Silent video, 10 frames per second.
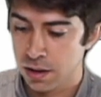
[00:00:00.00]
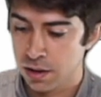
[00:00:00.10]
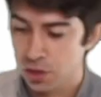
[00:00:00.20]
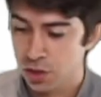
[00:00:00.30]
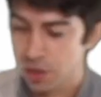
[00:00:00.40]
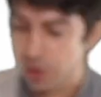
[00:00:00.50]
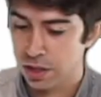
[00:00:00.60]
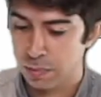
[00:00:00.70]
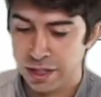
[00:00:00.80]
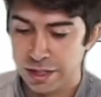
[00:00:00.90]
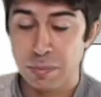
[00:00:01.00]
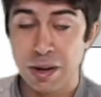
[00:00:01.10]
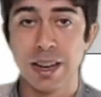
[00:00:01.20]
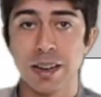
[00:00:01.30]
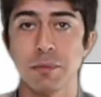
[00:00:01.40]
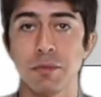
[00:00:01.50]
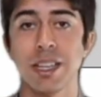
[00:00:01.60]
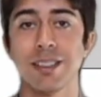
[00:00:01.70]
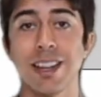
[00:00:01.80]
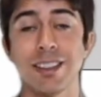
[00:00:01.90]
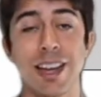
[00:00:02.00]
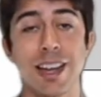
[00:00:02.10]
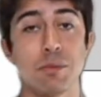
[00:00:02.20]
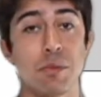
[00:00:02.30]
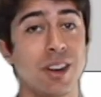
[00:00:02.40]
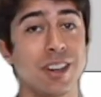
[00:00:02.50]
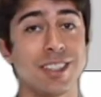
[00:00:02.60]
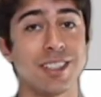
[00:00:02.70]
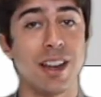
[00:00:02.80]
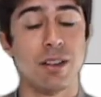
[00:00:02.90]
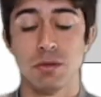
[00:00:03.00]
turned completely black, meaning that that part is now,